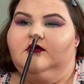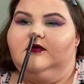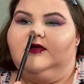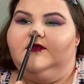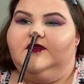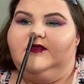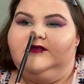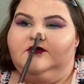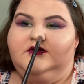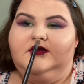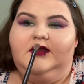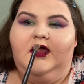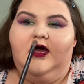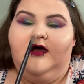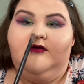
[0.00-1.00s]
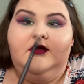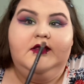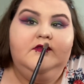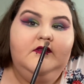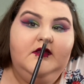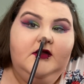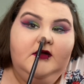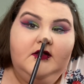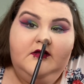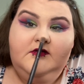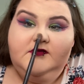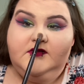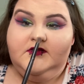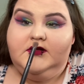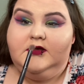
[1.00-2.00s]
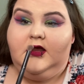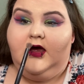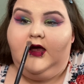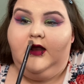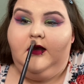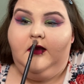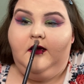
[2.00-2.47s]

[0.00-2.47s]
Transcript: Get the little dot right there. Can you see the dot?